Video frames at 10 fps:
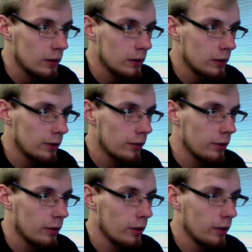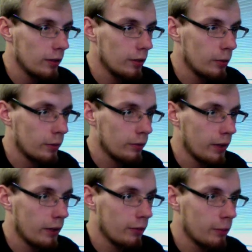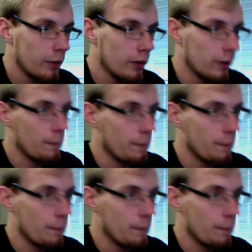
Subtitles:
it's gonna work fine for me here.